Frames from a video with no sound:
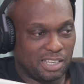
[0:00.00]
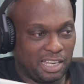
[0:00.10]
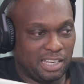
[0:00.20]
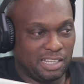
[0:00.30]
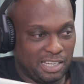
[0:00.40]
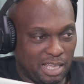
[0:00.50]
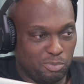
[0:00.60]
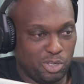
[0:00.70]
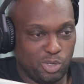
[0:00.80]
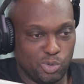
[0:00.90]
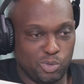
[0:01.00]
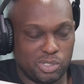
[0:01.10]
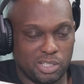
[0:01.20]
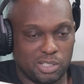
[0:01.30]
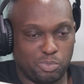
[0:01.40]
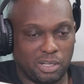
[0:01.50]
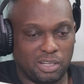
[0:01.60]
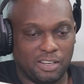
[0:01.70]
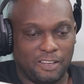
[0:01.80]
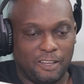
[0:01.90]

a name he uses, but